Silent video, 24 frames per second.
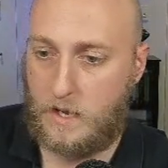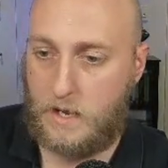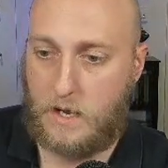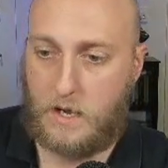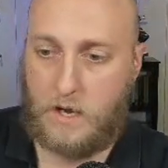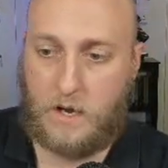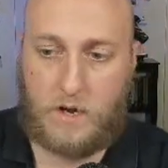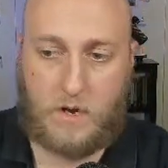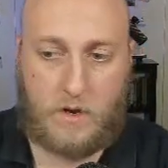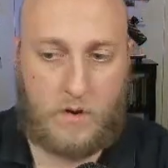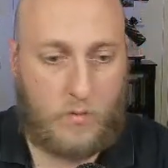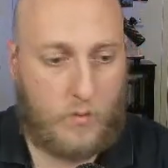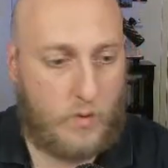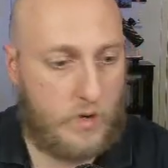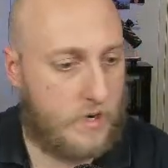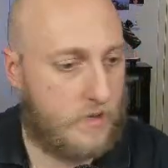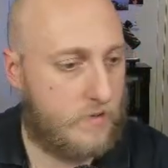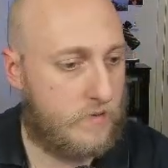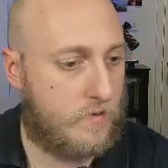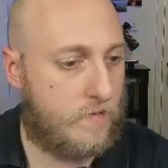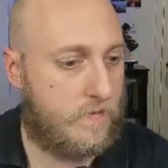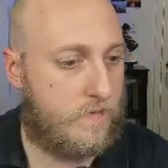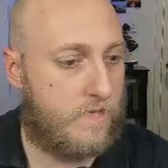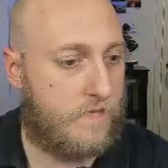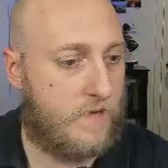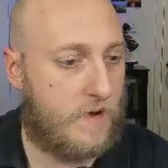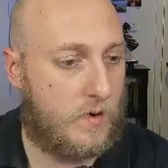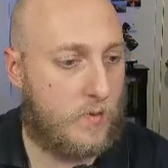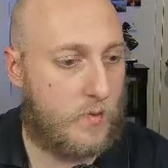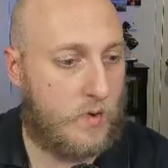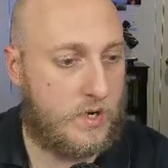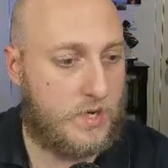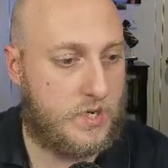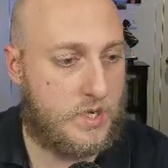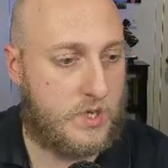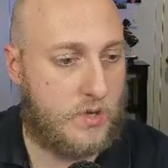What other fun
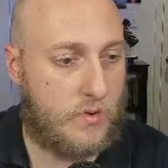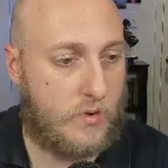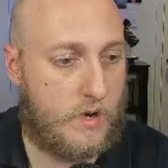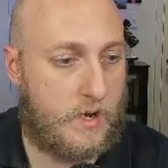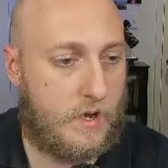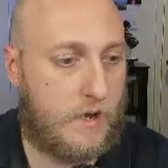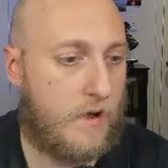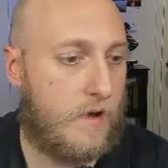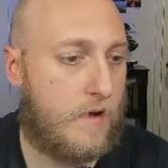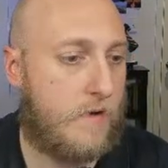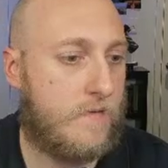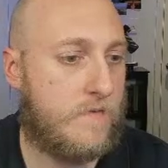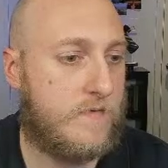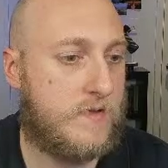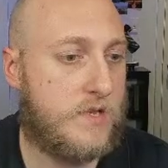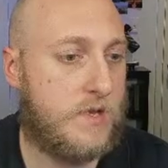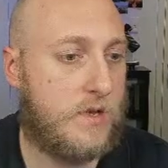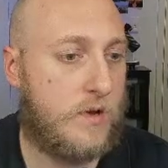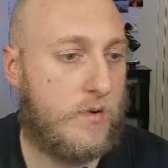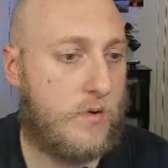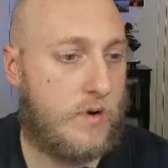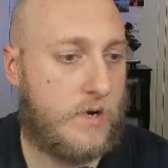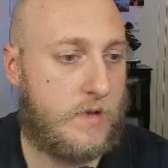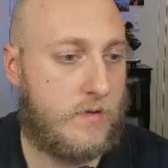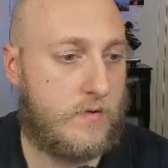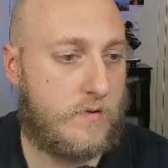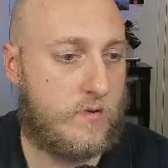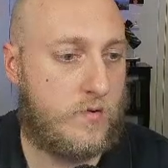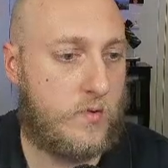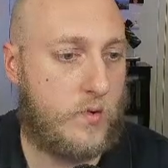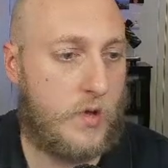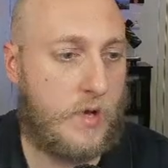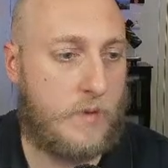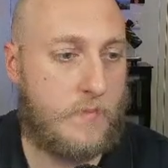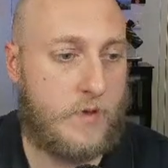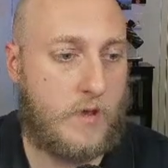ones do I have? So another
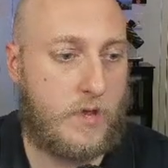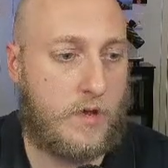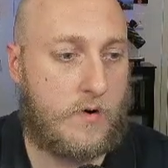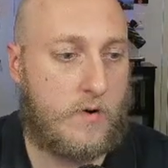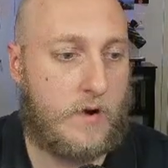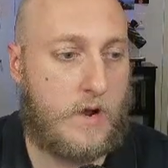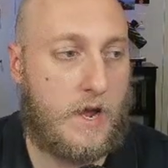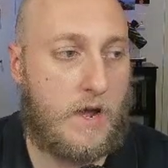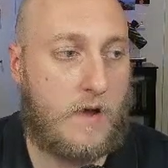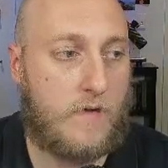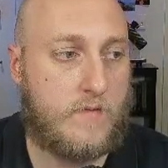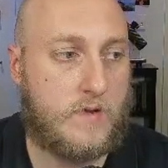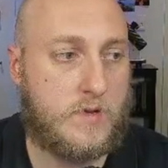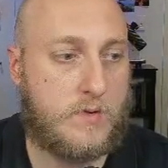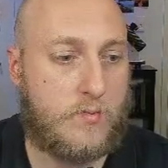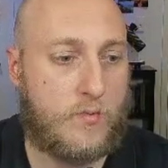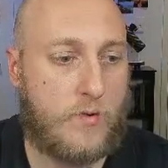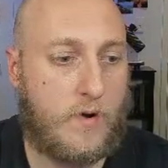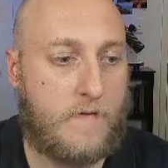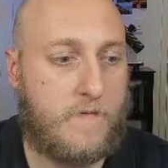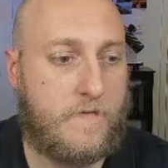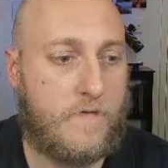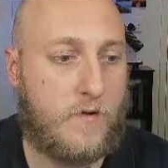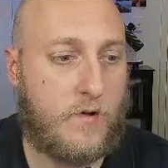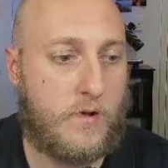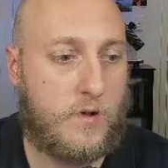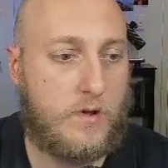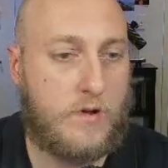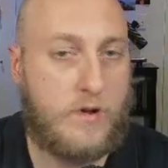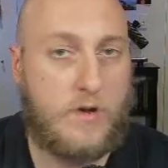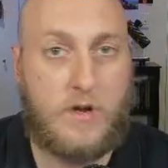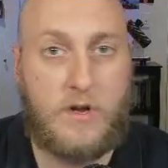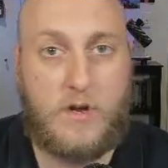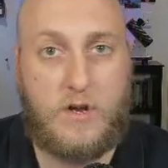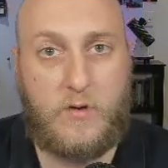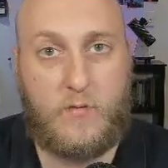cool emulator I have is Ruffle,
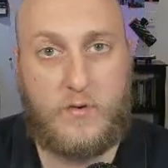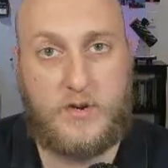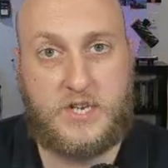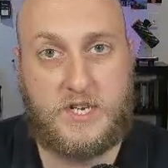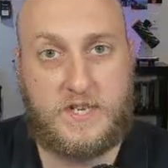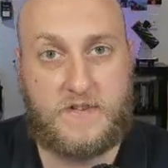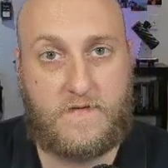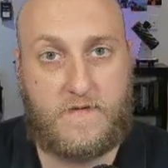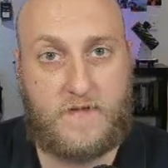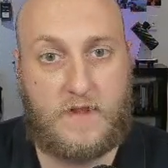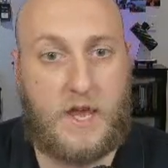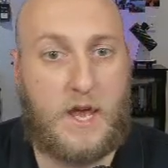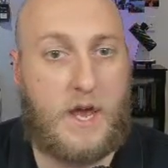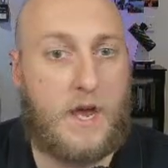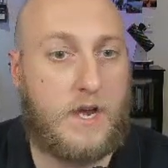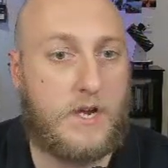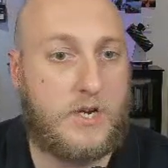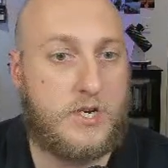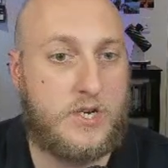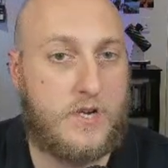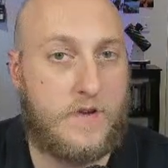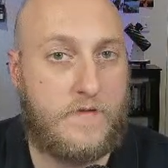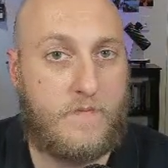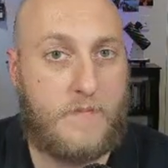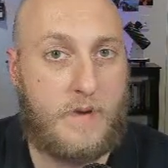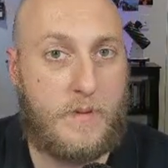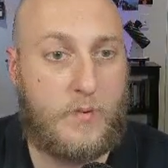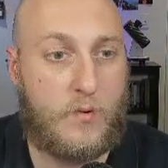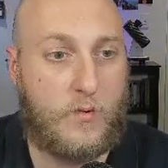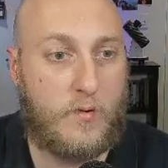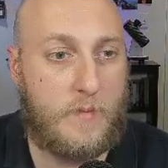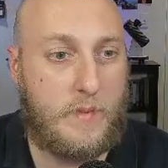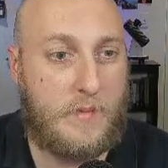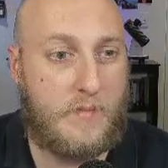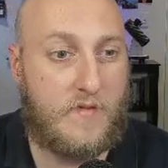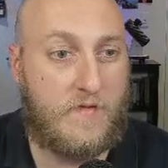which is Flash. If people
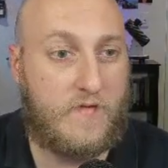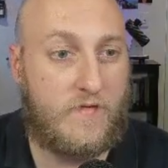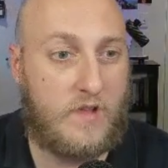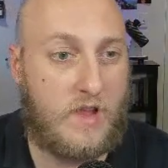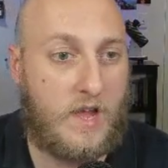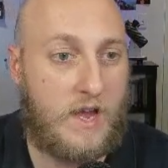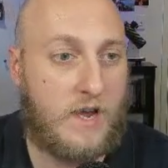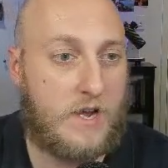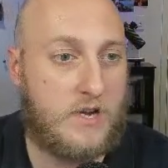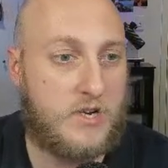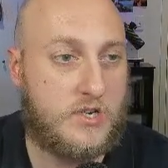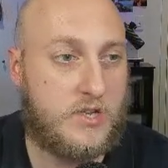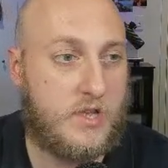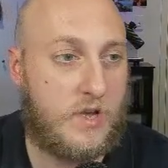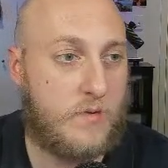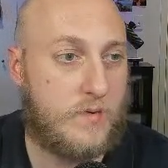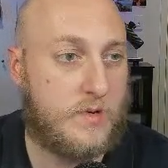remember Flash, that